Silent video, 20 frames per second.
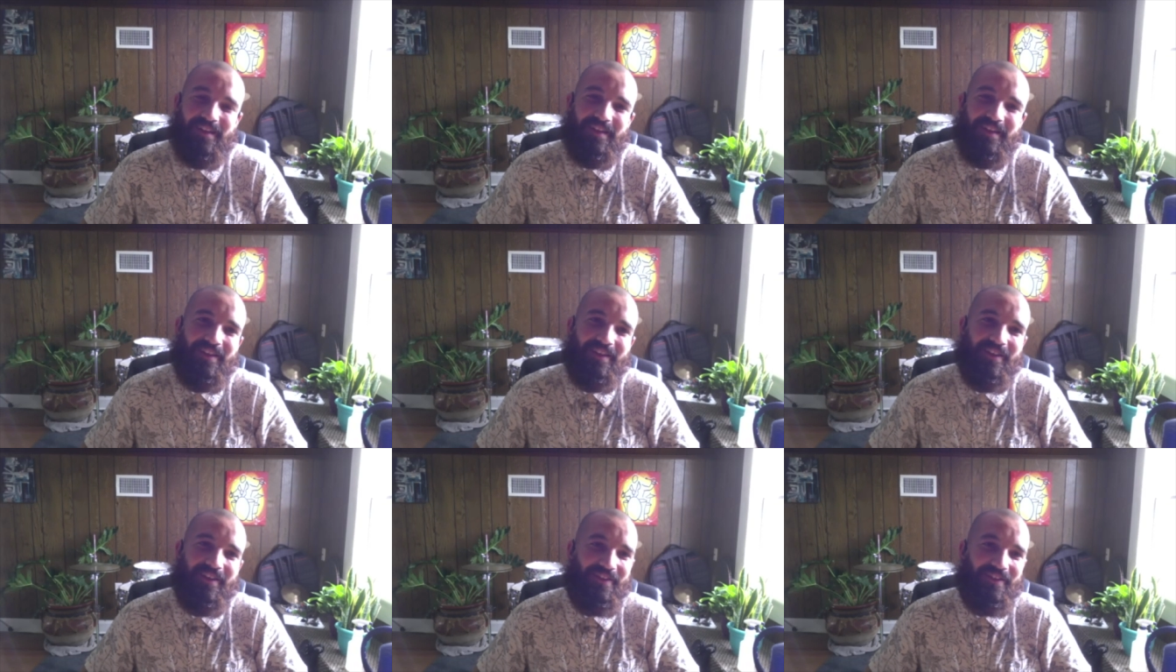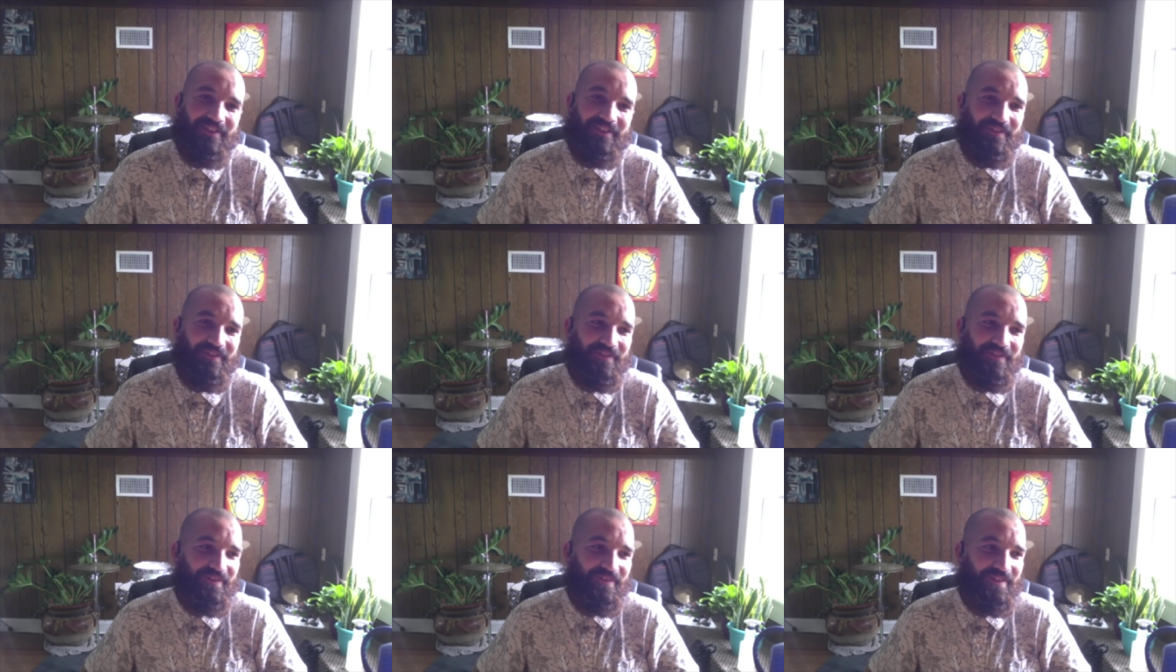You know,
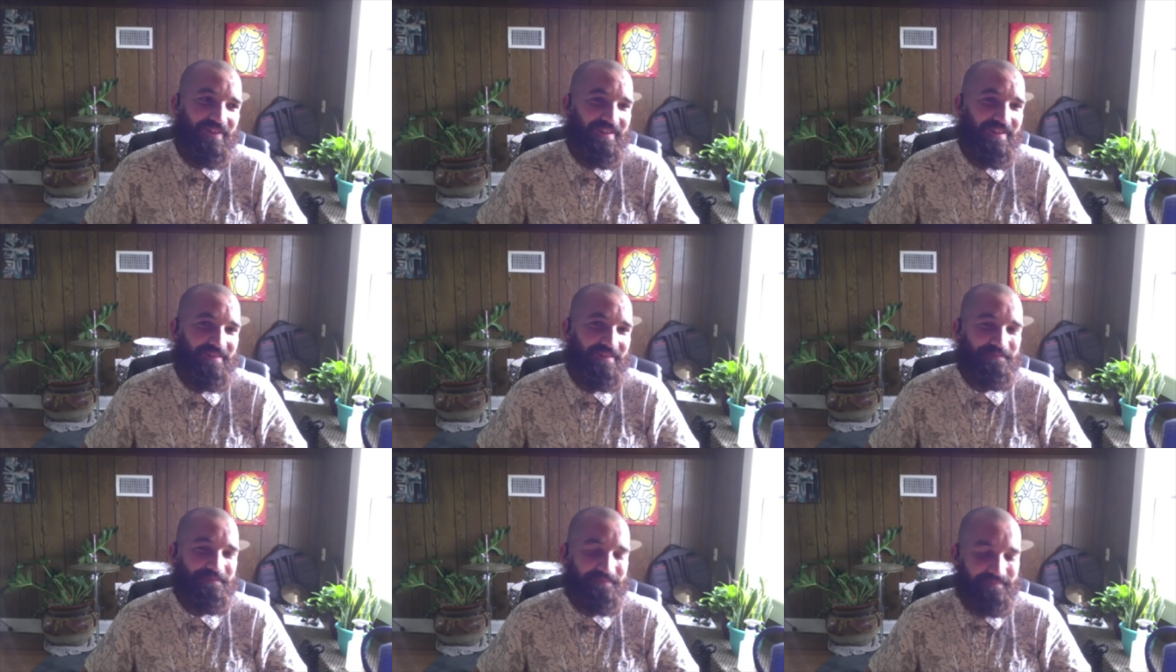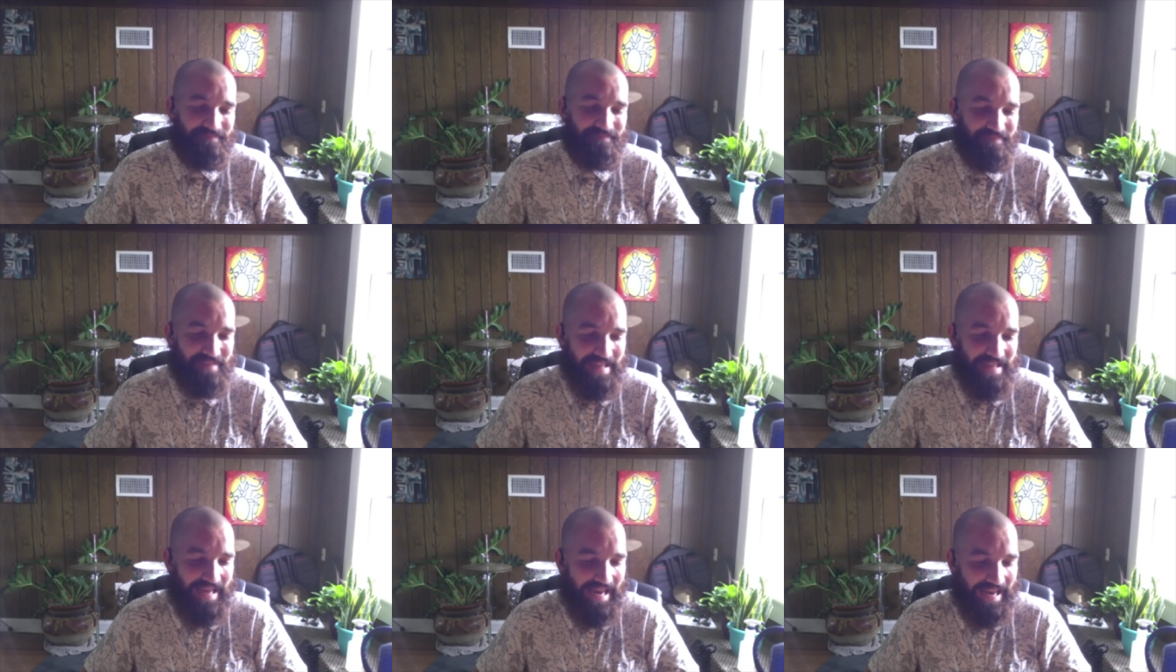
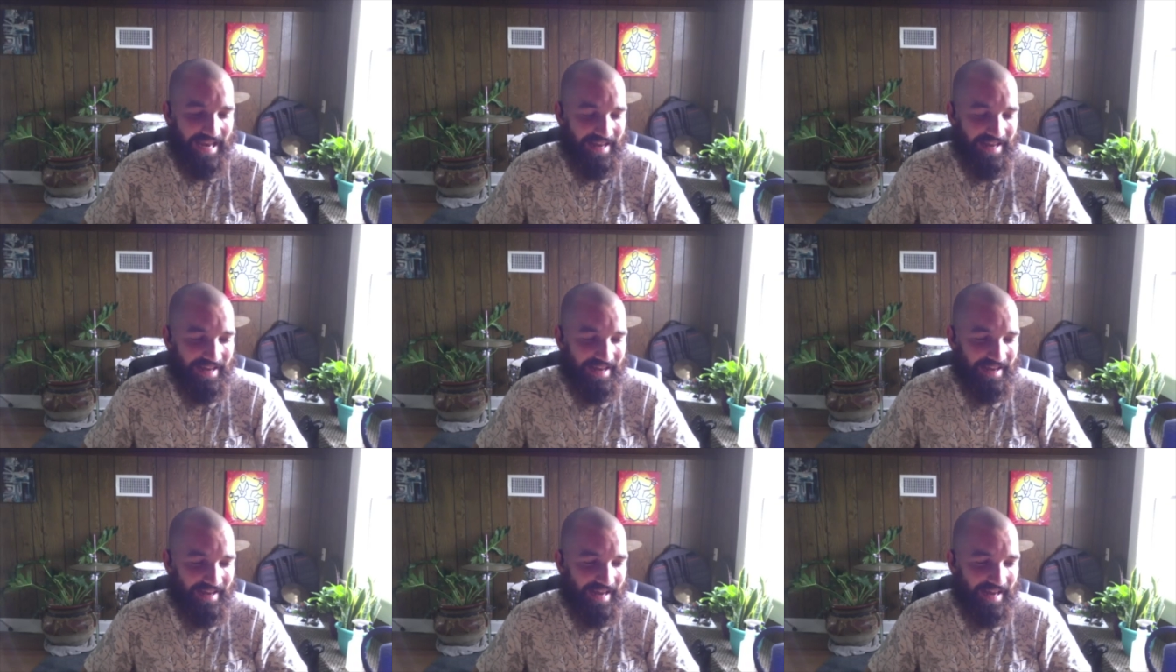and uh,